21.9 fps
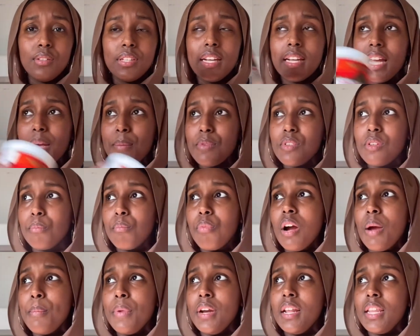like Amazon
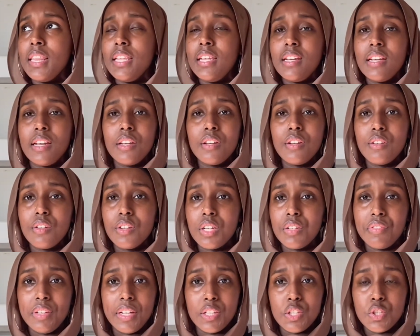Prime, and I think I got it
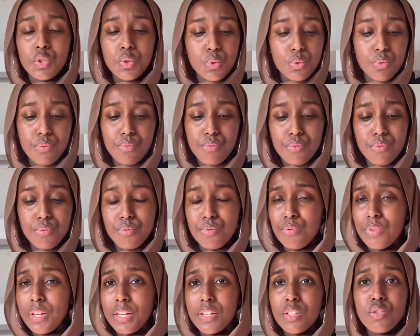for
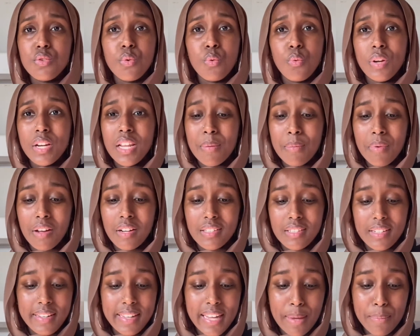like 20 bucks
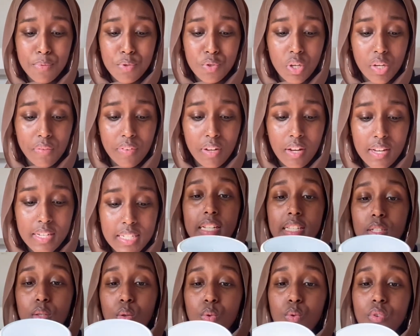and it came so fast.
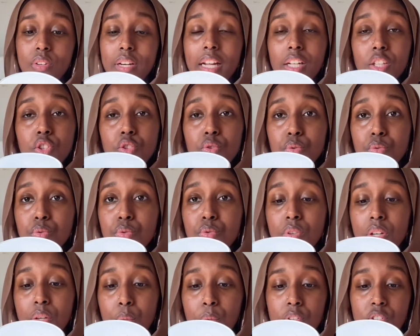It's all natural
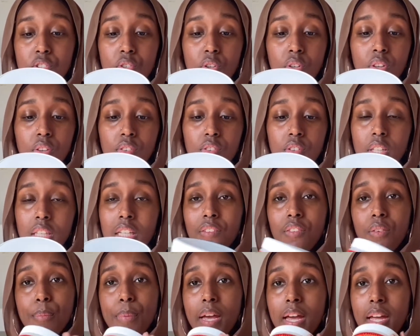and what's not to love
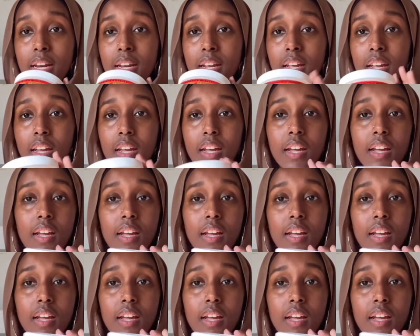about it.